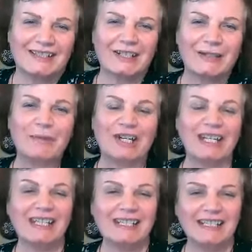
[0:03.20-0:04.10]
Good
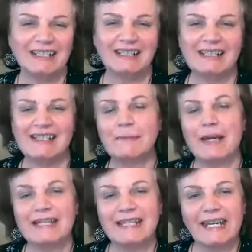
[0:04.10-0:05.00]
morning. It's
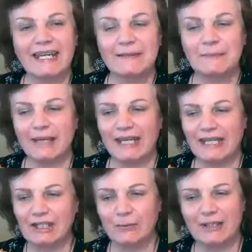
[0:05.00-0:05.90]
Monday, May
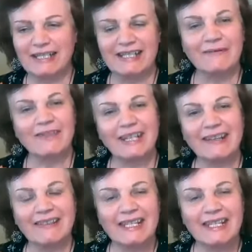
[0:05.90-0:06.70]
25th,